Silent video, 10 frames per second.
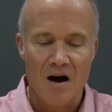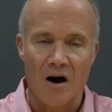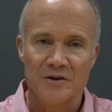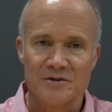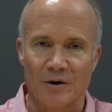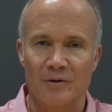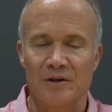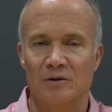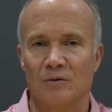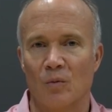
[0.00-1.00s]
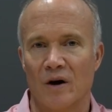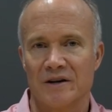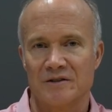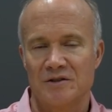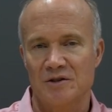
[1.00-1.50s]
Also, you'll
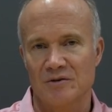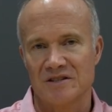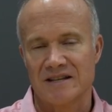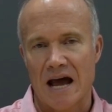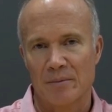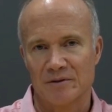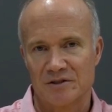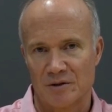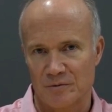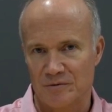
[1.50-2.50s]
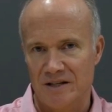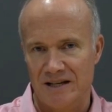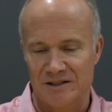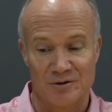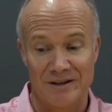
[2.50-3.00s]
want to establish a
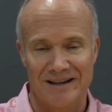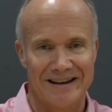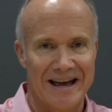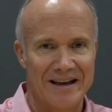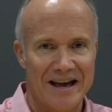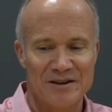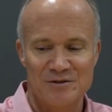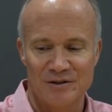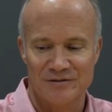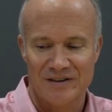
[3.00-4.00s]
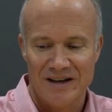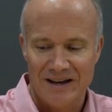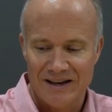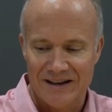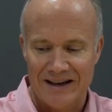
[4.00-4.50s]
routine. So again, as you've
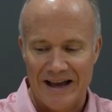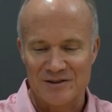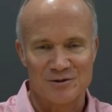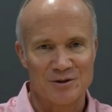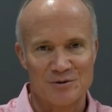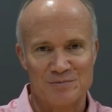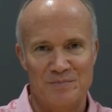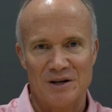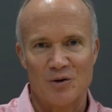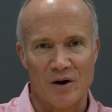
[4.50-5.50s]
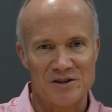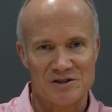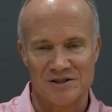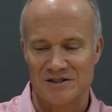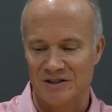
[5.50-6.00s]
answered those big
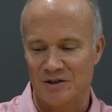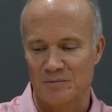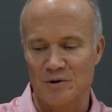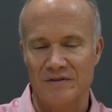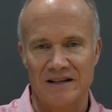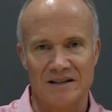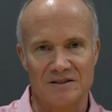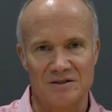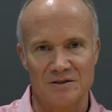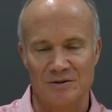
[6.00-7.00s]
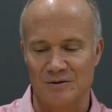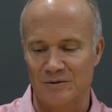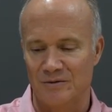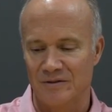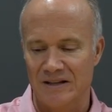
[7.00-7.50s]
questions and you're moving
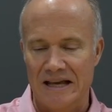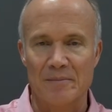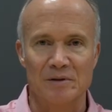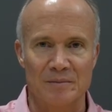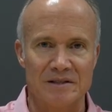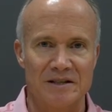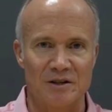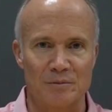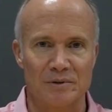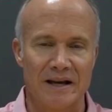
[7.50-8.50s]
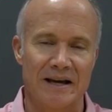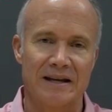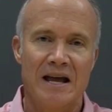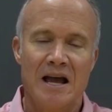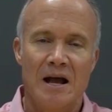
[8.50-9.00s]
into implementing your plan,
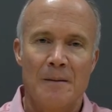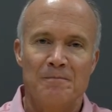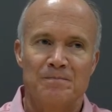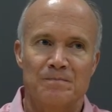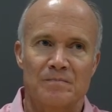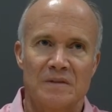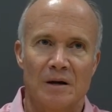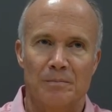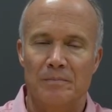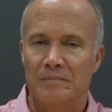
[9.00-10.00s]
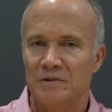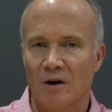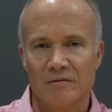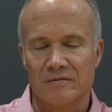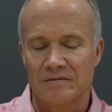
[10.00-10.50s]

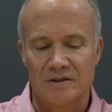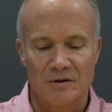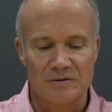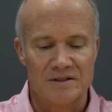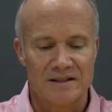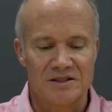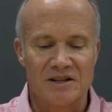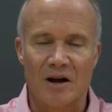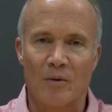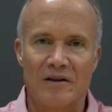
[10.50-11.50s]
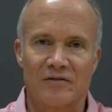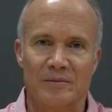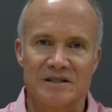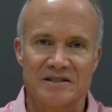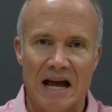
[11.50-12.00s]
don't shy away from
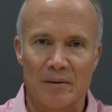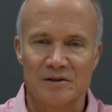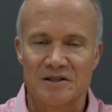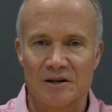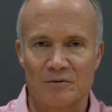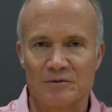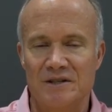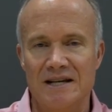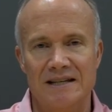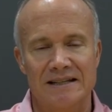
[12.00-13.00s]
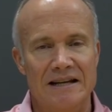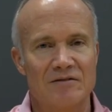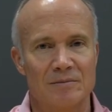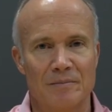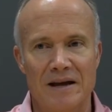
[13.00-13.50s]
establishing a routine and
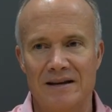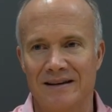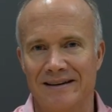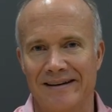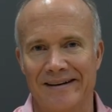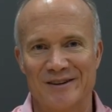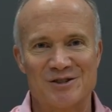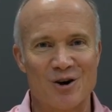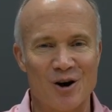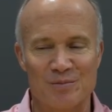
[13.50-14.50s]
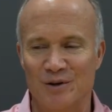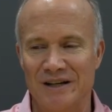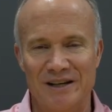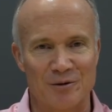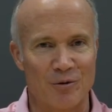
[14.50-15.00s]
even making a chart, putting in